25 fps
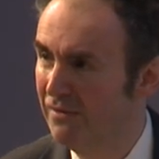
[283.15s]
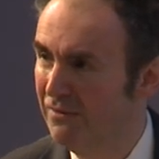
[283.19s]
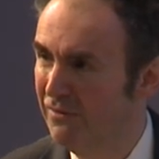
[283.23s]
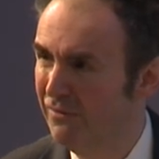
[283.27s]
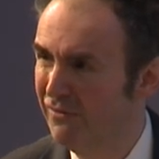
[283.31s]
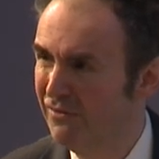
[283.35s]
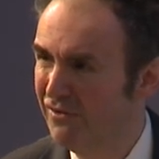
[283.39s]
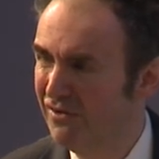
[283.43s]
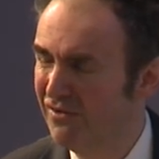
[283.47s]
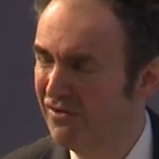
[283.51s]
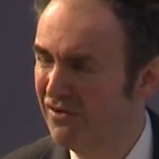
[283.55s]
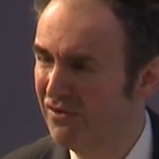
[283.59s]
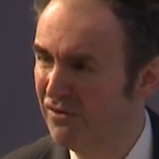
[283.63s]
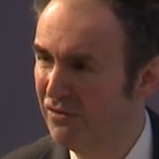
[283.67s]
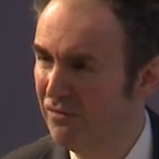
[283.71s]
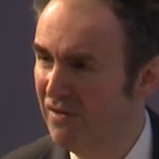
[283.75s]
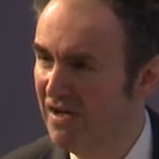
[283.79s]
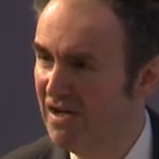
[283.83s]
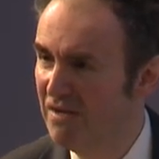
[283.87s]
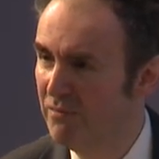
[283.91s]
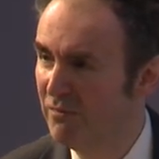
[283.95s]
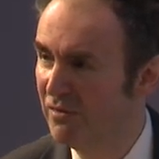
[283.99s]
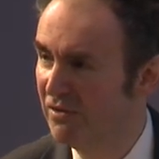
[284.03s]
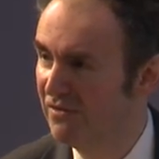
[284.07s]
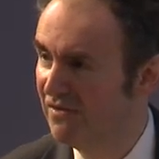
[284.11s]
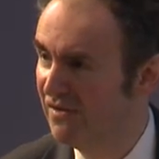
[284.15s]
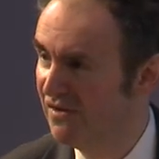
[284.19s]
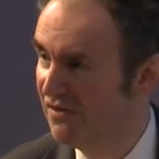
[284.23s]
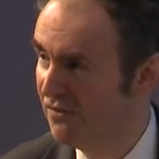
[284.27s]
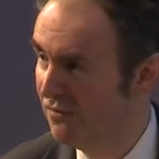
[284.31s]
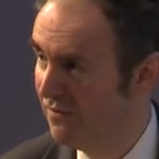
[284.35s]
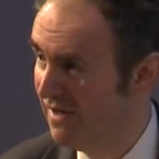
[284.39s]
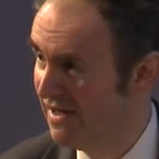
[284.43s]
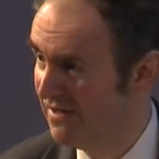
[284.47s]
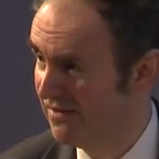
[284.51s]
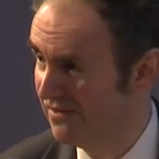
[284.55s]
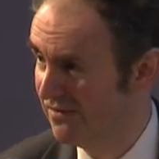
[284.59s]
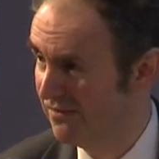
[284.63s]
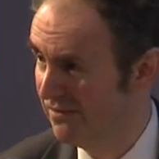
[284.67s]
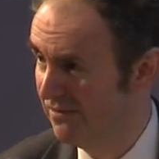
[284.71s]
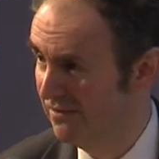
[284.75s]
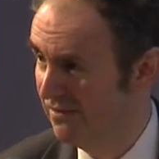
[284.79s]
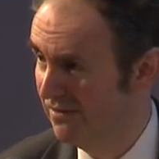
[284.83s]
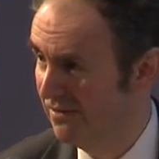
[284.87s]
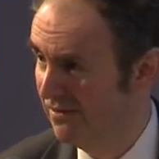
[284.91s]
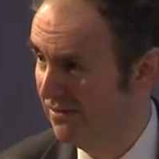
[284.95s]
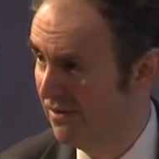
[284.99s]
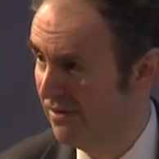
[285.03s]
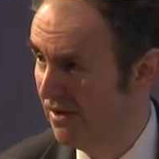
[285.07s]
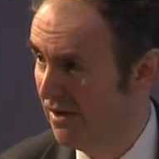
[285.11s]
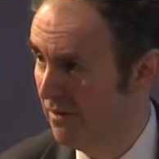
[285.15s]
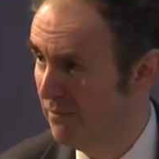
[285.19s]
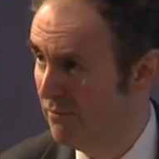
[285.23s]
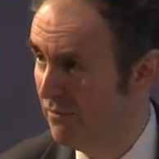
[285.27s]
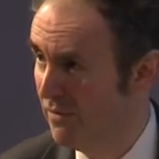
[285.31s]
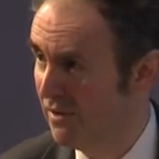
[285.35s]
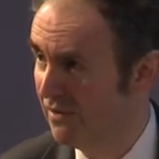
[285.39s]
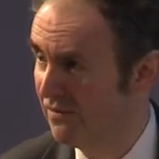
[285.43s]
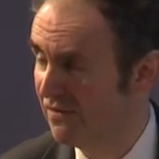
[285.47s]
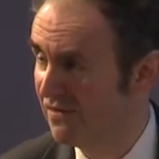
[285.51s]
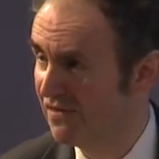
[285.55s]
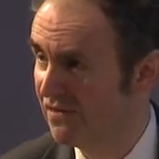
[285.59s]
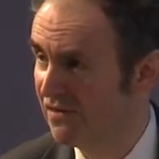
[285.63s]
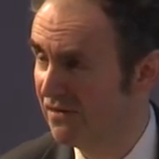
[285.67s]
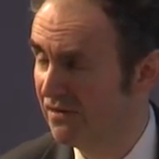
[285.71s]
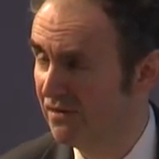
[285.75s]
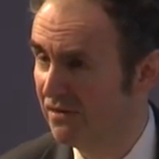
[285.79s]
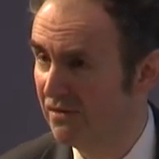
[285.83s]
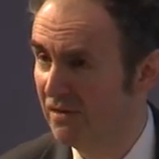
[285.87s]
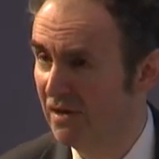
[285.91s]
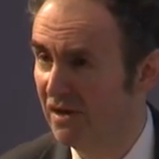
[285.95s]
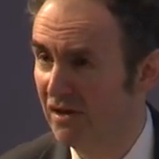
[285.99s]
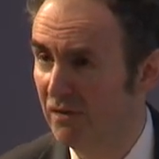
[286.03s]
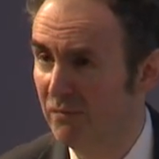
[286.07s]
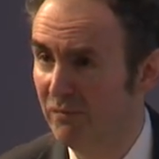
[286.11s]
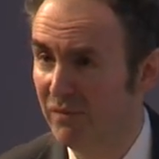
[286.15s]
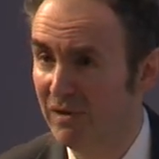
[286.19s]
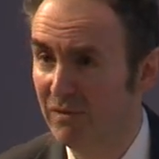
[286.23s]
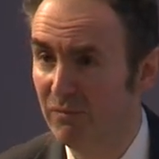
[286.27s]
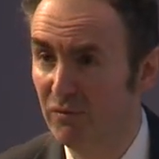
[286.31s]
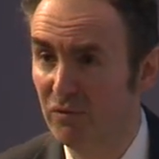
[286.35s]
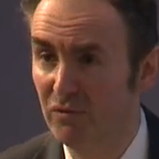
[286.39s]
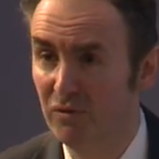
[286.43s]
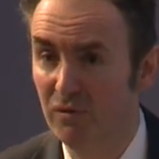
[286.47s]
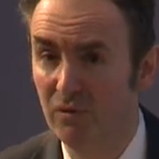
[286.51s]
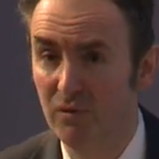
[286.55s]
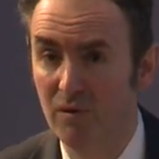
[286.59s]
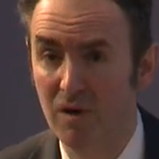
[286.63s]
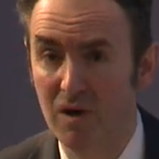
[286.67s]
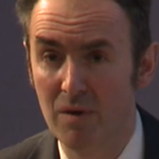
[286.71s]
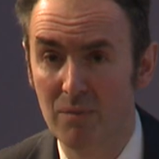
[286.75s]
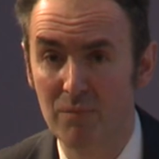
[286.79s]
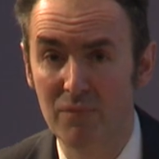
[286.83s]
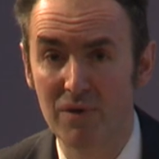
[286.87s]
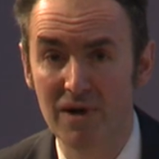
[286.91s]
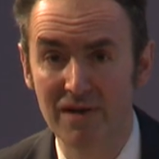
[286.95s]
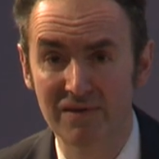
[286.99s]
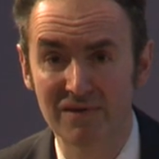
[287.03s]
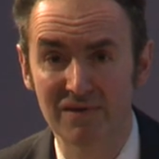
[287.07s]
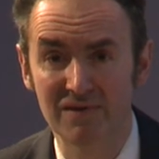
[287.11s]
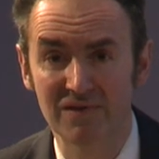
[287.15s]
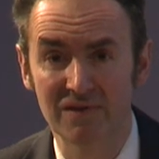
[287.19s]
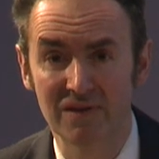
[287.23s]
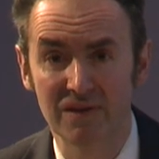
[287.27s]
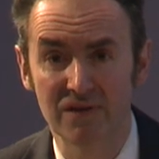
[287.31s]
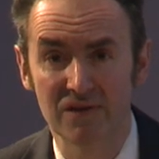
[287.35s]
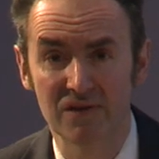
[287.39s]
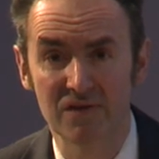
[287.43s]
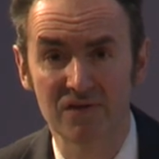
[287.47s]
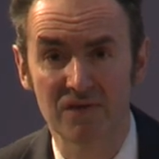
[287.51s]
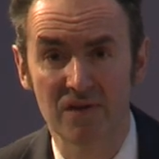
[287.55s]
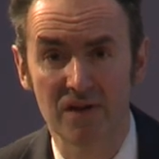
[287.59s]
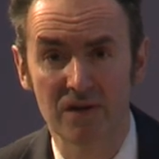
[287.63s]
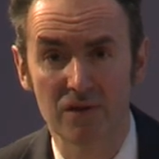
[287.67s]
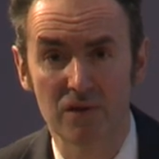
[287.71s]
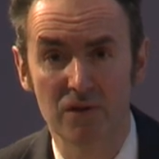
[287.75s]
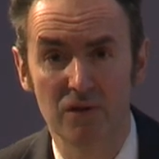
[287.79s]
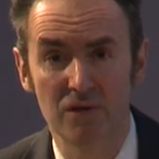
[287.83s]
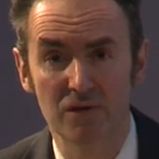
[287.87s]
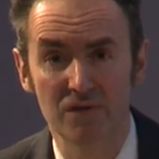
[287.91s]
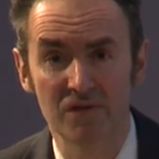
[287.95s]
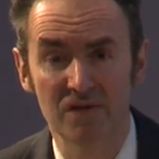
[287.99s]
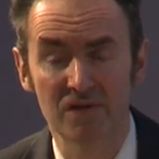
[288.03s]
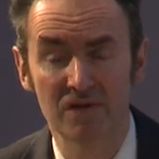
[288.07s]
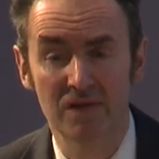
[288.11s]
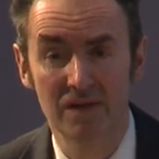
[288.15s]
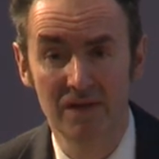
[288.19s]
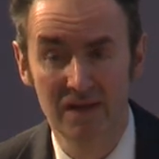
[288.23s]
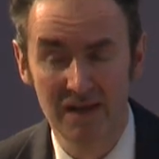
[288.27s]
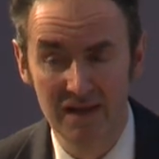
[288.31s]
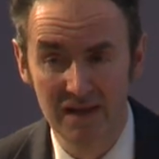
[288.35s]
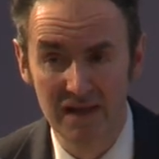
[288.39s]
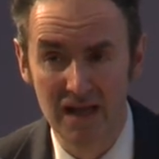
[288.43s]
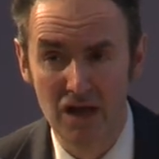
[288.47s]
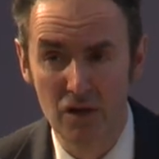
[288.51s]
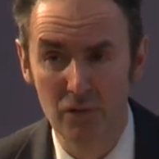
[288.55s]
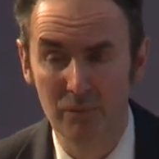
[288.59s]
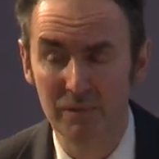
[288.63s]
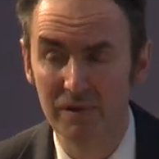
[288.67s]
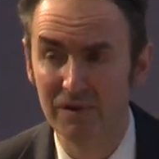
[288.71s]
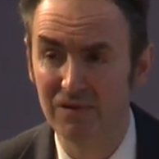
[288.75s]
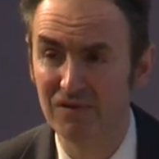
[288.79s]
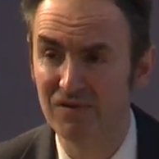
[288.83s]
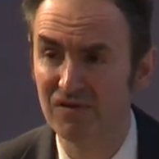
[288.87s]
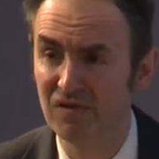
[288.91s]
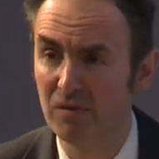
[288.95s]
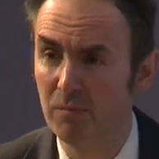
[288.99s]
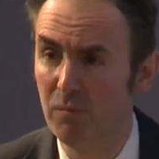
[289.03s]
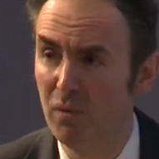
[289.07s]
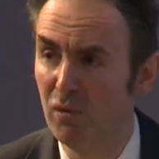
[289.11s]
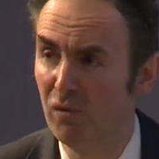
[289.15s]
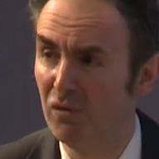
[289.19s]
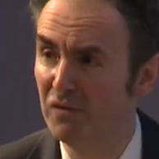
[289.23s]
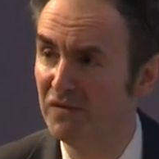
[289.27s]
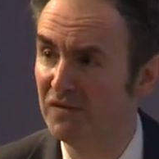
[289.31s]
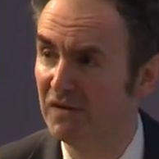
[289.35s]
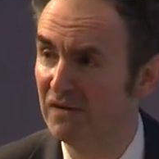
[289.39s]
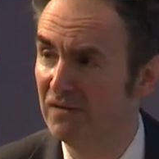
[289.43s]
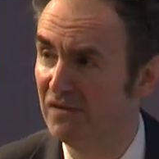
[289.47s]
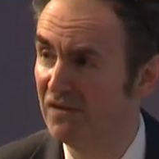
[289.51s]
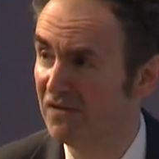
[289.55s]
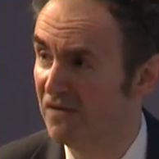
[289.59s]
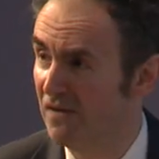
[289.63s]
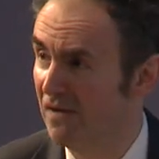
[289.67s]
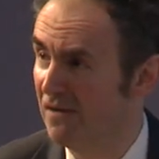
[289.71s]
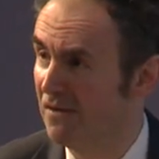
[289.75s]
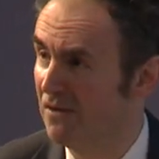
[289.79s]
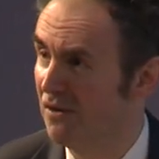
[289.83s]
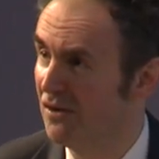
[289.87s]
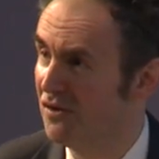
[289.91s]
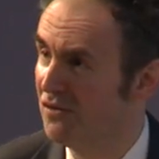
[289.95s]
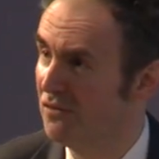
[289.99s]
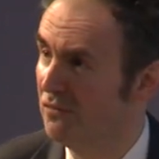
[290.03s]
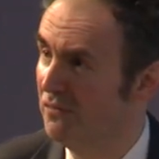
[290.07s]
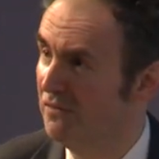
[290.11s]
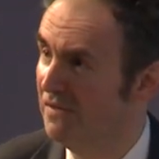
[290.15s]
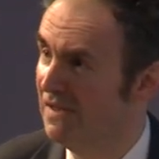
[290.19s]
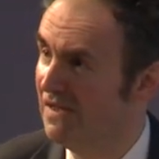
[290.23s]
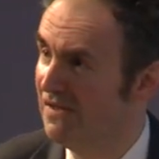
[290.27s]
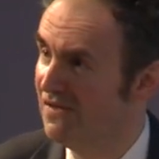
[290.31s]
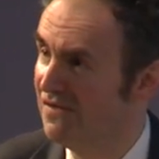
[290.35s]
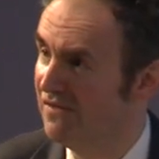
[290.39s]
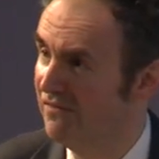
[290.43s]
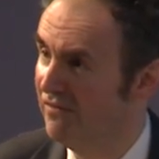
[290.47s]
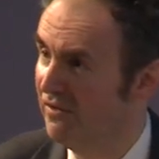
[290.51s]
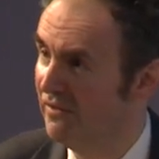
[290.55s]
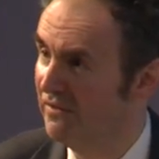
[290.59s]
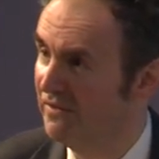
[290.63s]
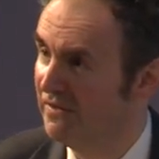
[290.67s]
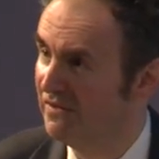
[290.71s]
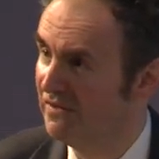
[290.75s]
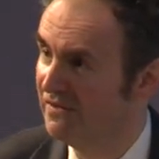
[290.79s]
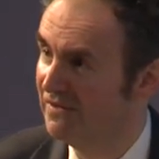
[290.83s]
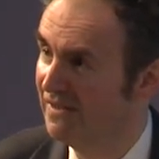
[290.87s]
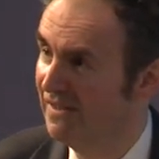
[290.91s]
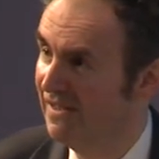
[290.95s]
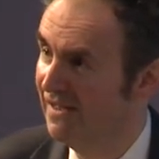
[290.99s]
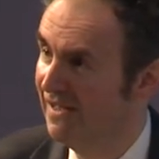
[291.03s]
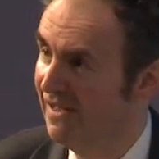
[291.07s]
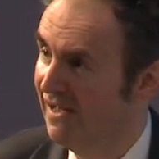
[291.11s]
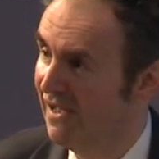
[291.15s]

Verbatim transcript: not just strain, but distress amongst people who are practicing as psychologists, helping and supporting the psychological needs of others.